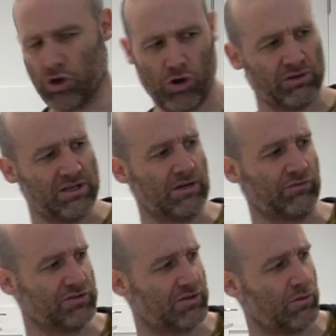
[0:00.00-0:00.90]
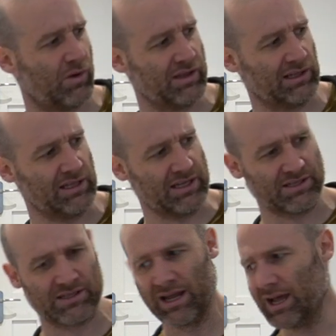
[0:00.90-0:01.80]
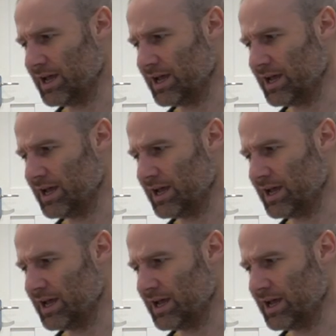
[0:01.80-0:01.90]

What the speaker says: totally different to the one on the list.